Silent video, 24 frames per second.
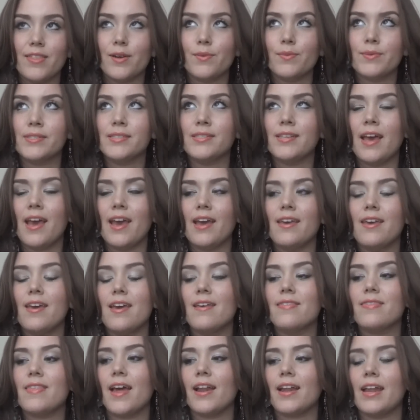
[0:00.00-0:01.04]
There was a
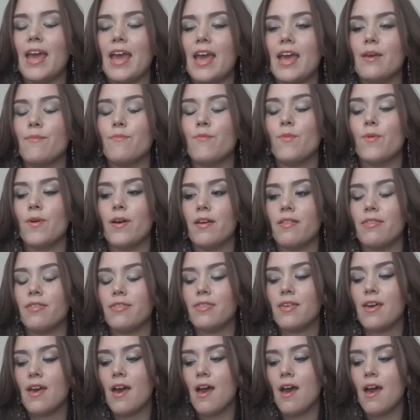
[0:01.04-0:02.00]
kit that came with,